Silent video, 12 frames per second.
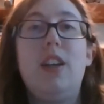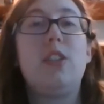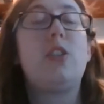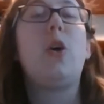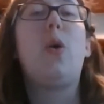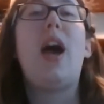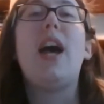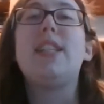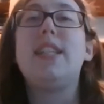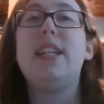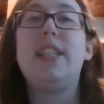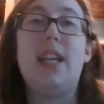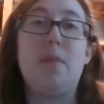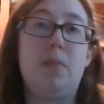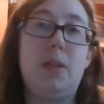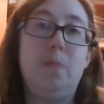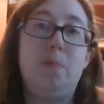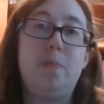So as an
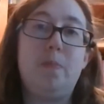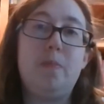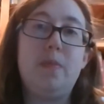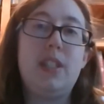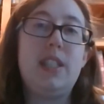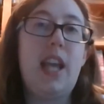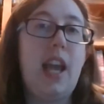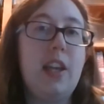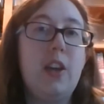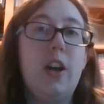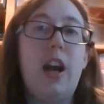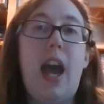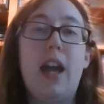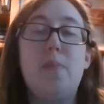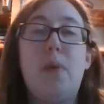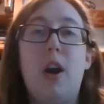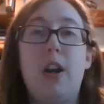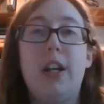example, say you're at a
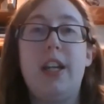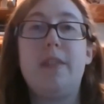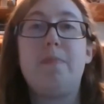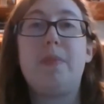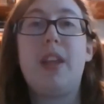party